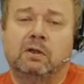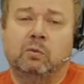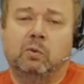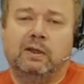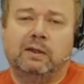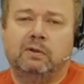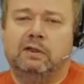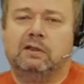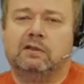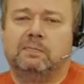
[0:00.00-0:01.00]
without
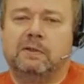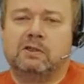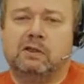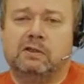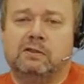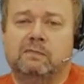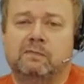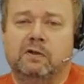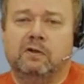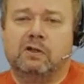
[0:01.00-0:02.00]
needing a specialized
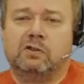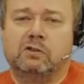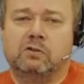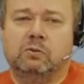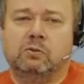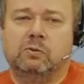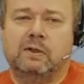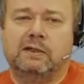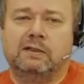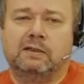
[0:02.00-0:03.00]
configuration tool to
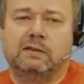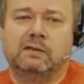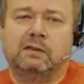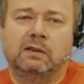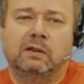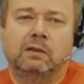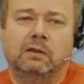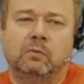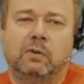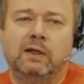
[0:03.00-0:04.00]
edit it.
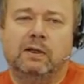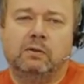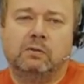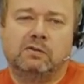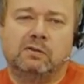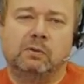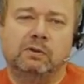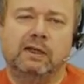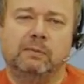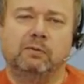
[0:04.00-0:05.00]
We now use
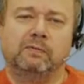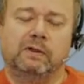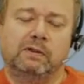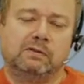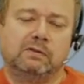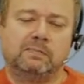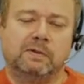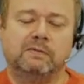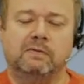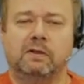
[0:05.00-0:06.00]
simple YAML files to
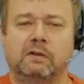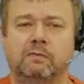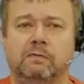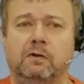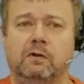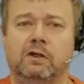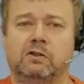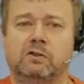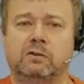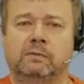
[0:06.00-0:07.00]
specify the
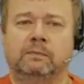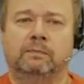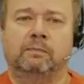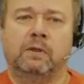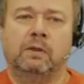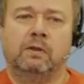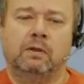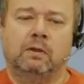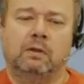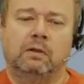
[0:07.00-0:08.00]
configuration.
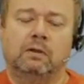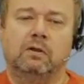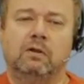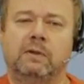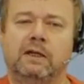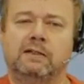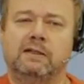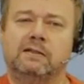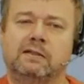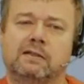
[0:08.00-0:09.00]

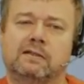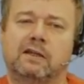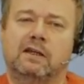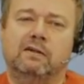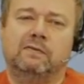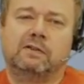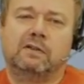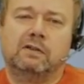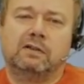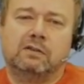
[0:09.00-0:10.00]
Kubernetes takes care of
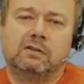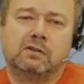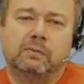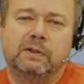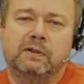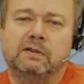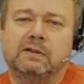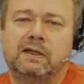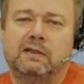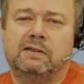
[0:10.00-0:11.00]
starting and stopping
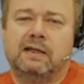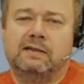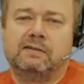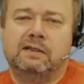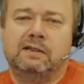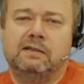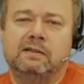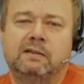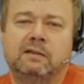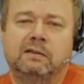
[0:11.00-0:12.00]
containers as
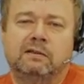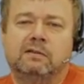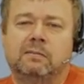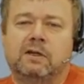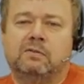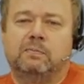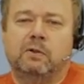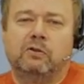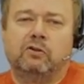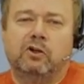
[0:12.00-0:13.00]
needed to match
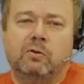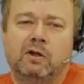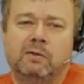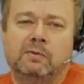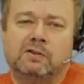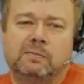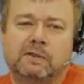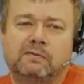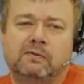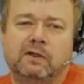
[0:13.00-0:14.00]
both the requirements
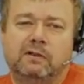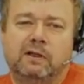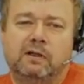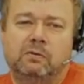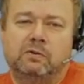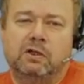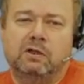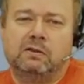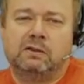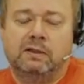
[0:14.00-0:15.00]
specified in the Helm chart